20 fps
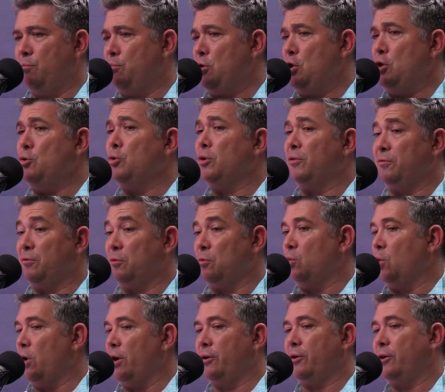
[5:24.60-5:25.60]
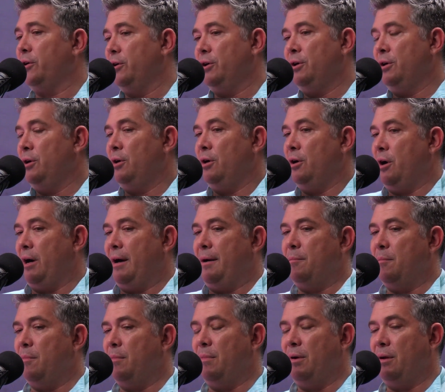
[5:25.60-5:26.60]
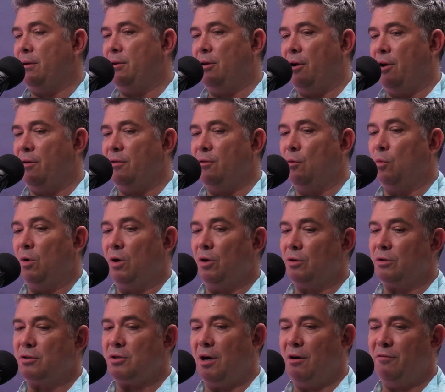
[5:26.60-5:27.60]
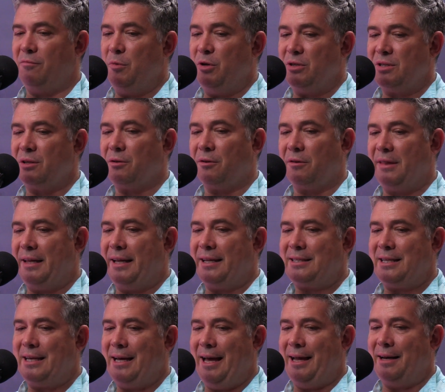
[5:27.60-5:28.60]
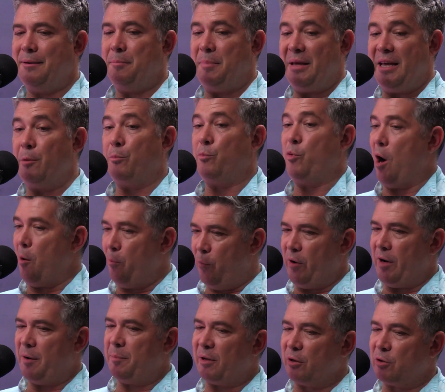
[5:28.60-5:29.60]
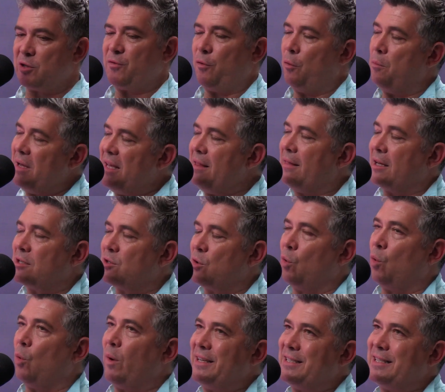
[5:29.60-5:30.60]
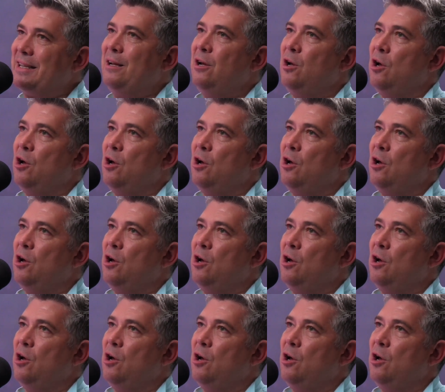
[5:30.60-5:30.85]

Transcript: beautiful work, in the world of musical theatre, and be appropriate, because for me, that's always